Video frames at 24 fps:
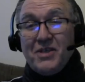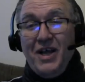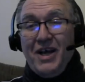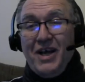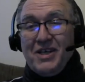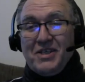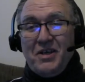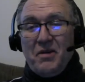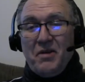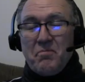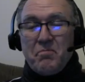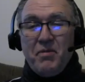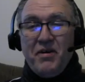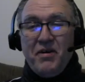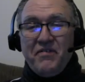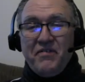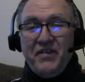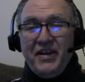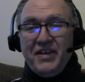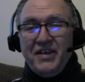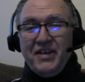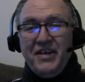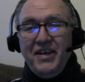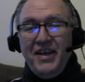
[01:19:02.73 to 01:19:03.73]
Newton's laws aren't
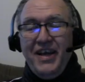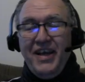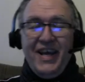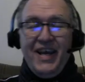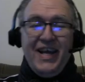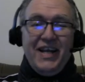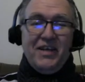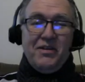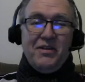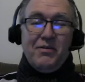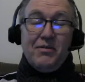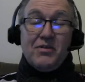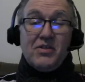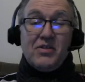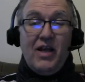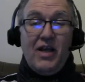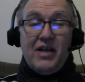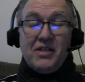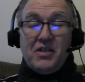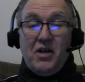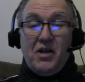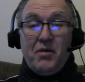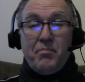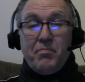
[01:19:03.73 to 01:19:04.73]
perfect, and
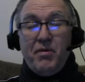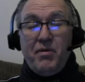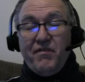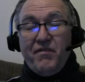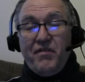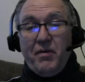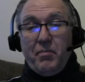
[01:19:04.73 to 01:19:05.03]
Newton's laws